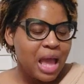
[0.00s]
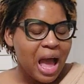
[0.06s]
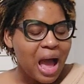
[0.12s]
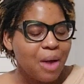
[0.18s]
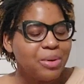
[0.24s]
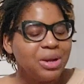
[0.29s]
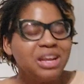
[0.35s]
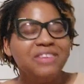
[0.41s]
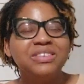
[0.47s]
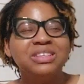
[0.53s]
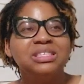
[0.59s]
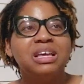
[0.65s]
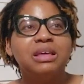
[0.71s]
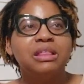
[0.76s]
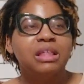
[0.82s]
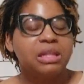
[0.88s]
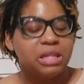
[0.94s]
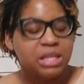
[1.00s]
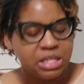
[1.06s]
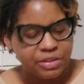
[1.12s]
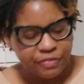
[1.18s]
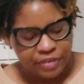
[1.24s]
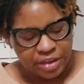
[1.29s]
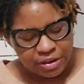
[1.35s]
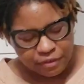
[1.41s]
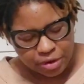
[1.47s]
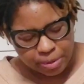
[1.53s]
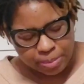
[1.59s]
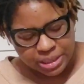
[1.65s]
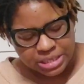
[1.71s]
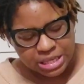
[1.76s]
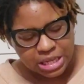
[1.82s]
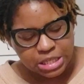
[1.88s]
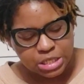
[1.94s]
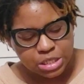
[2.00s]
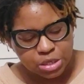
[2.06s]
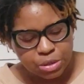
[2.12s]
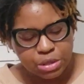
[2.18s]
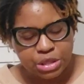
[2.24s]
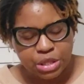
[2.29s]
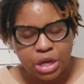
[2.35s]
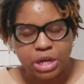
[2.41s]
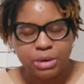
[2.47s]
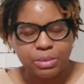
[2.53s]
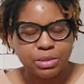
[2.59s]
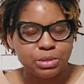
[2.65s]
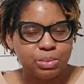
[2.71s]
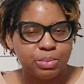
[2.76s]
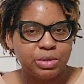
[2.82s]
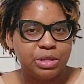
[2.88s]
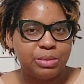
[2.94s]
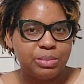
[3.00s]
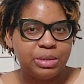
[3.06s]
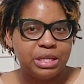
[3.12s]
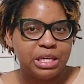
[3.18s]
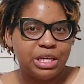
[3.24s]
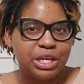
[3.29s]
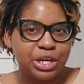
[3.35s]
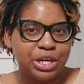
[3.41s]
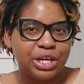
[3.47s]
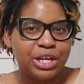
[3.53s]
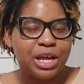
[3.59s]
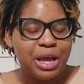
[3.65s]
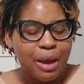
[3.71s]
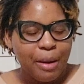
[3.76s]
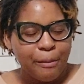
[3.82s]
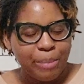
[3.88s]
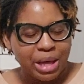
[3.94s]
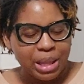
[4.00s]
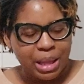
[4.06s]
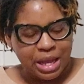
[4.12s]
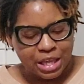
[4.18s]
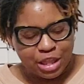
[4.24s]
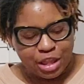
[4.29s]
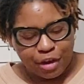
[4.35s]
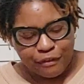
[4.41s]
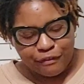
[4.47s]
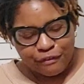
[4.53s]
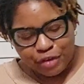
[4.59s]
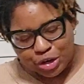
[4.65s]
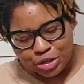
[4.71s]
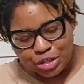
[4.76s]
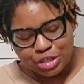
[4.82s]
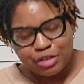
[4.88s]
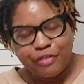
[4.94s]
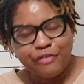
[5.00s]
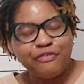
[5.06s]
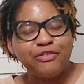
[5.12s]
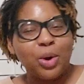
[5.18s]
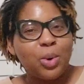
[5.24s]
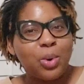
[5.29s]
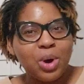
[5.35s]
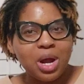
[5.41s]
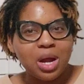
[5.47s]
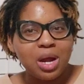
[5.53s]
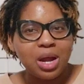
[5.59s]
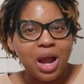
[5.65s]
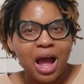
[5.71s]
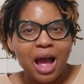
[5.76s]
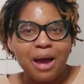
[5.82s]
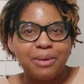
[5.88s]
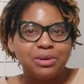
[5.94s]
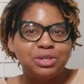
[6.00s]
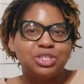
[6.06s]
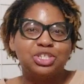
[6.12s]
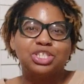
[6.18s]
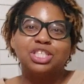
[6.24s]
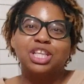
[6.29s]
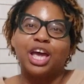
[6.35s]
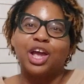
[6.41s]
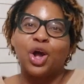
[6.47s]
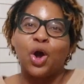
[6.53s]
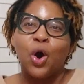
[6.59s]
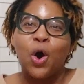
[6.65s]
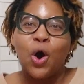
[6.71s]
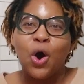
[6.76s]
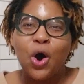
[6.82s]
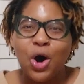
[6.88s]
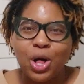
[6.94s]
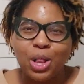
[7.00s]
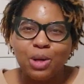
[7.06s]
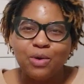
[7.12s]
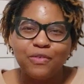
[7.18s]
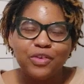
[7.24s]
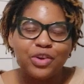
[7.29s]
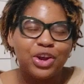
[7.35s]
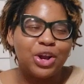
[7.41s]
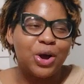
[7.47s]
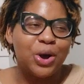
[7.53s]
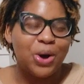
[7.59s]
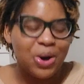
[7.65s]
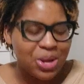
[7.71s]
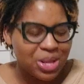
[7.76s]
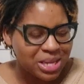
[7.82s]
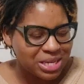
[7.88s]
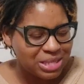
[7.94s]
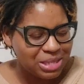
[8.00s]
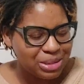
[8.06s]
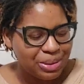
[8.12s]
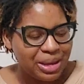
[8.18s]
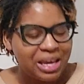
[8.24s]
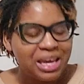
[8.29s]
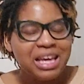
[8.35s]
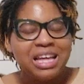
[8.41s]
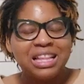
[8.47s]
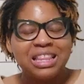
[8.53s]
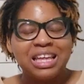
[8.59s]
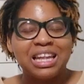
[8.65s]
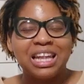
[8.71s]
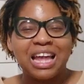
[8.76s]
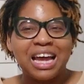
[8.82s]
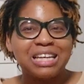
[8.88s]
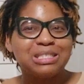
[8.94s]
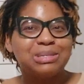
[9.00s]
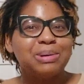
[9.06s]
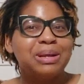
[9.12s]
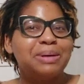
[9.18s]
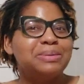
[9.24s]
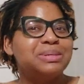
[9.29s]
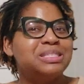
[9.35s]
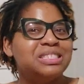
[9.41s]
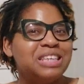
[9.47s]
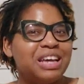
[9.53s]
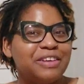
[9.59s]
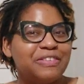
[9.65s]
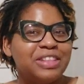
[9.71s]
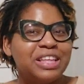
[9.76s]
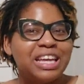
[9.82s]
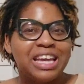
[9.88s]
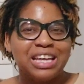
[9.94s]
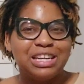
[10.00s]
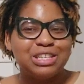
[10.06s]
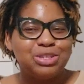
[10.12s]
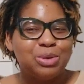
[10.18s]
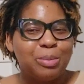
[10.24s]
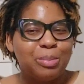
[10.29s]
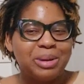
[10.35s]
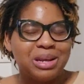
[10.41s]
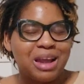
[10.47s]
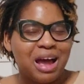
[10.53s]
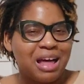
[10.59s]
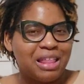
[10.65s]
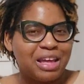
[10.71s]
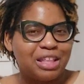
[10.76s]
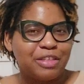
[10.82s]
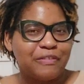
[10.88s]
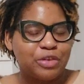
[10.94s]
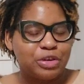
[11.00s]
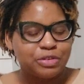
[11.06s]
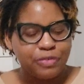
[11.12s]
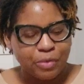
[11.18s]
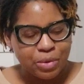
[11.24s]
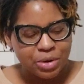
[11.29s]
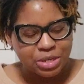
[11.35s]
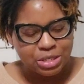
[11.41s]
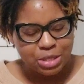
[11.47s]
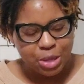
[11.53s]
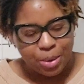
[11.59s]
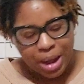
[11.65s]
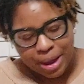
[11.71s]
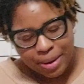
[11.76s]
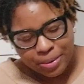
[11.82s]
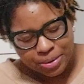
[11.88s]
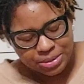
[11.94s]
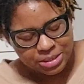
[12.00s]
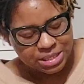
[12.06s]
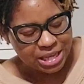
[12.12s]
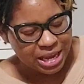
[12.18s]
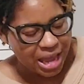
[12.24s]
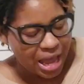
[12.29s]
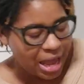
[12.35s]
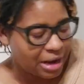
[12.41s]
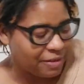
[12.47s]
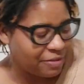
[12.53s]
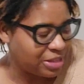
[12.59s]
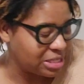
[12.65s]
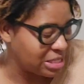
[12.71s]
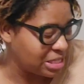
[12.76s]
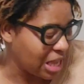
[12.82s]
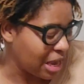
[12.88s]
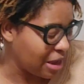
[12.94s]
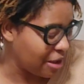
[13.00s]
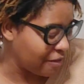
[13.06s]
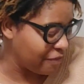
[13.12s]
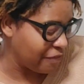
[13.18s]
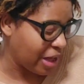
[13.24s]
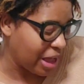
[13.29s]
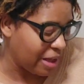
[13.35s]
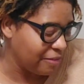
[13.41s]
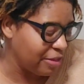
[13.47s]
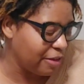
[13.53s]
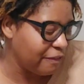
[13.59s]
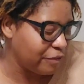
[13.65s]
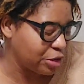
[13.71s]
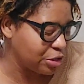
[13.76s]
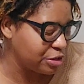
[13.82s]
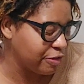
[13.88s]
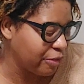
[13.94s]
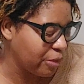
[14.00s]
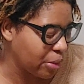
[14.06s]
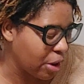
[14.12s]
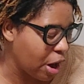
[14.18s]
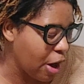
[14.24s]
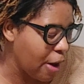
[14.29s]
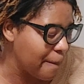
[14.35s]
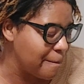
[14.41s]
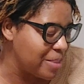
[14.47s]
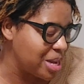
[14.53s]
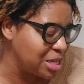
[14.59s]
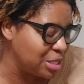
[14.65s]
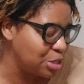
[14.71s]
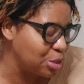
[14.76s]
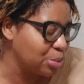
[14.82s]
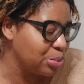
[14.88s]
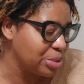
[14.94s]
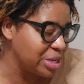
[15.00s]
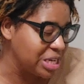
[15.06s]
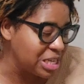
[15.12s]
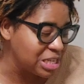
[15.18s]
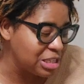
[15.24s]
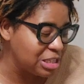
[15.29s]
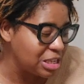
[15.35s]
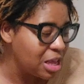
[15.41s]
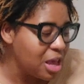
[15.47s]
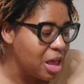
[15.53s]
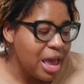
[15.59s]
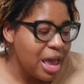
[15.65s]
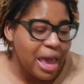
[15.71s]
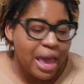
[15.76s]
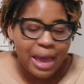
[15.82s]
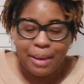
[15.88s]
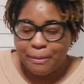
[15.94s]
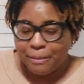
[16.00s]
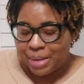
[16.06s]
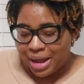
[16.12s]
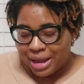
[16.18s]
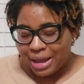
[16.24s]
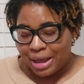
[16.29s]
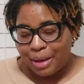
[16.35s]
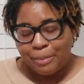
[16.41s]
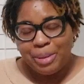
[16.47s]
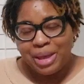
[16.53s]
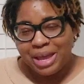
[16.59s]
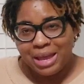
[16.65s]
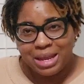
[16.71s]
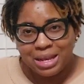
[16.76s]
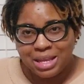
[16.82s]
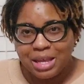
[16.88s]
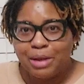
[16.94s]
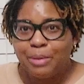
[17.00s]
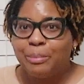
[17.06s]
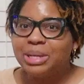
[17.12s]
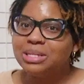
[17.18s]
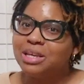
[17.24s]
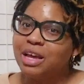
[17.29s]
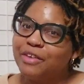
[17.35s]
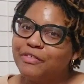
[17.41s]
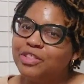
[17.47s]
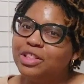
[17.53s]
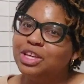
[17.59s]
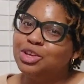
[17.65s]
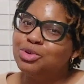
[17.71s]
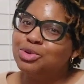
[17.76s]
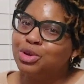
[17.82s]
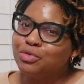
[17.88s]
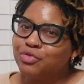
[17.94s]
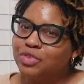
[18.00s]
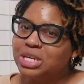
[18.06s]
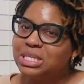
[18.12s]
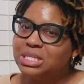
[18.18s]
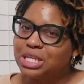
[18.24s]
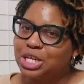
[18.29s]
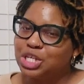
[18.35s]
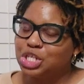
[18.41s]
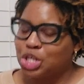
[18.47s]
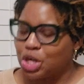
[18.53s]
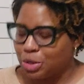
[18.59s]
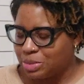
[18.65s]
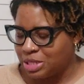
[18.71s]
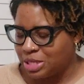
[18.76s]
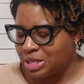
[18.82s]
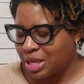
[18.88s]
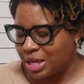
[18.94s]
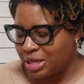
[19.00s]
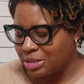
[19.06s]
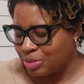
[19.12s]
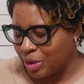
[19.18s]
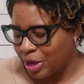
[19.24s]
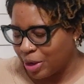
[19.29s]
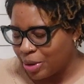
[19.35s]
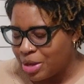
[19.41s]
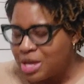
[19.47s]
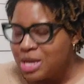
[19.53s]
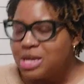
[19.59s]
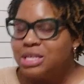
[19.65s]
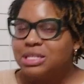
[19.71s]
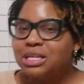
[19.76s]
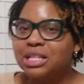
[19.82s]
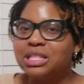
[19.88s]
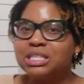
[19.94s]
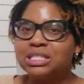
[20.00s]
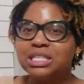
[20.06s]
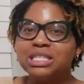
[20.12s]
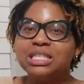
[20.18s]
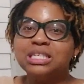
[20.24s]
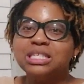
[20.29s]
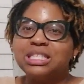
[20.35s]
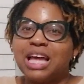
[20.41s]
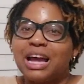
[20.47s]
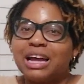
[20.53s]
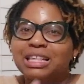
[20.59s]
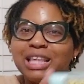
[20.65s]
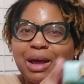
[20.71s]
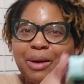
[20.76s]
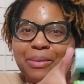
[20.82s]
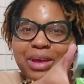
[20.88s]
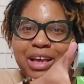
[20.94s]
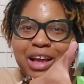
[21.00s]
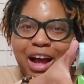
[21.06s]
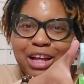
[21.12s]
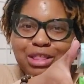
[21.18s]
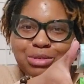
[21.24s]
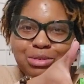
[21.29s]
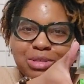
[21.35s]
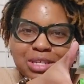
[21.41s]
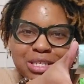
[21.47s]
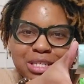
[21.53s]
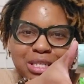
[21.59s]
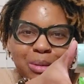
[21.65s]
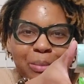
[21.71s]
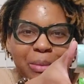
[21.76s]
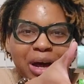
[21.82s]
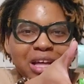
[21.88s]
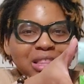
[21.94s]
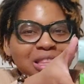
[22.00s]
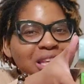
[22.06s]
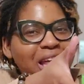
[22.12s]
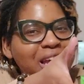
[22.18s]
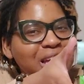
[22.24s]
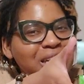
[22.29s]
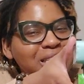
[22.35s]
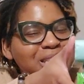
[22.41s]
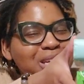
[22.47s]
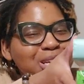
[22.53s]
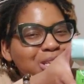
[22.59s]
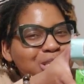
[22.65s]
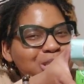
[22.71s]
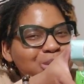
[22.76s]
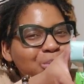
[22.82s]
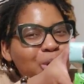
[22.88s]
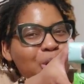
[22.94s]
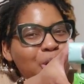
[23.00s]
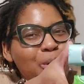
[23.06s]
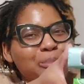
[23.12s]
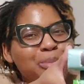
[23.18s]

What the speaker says: I wouldn't even say the least favorite, because I still thought it was really, really good. But like the first 4, I was just like all over it, all into it. The last one I was definitely into it, but not like the first 4. So I will say out of this stack of 5, the first 4 are must reads. in my opinion, but definitely you can read such Shark Teeth as well. So this is a stack that we got through this month. Like I said, it's small,